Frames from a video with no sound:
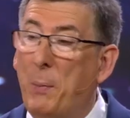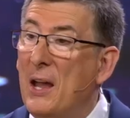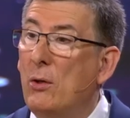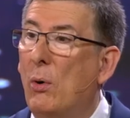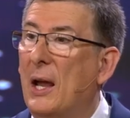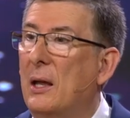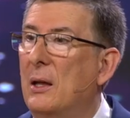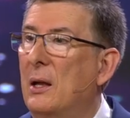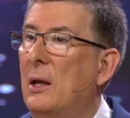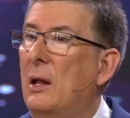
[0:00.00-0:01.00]
By the way,
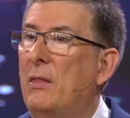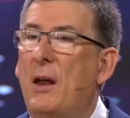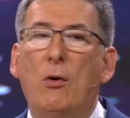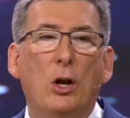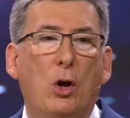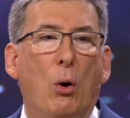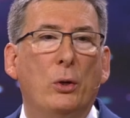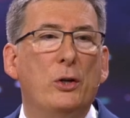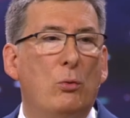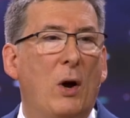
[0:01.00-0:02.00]
there are
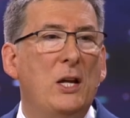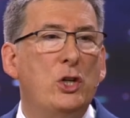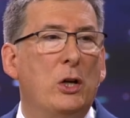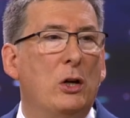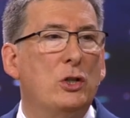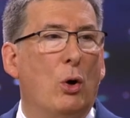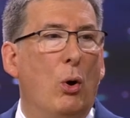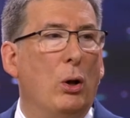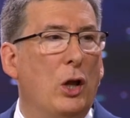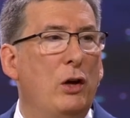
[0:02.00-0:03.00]
golden ratios
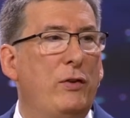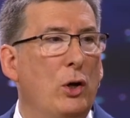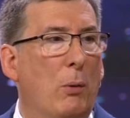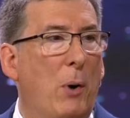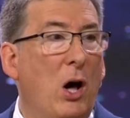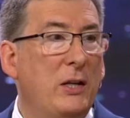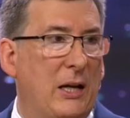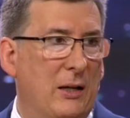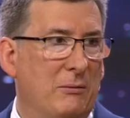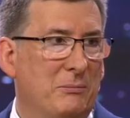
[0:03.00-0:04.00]
all over your body.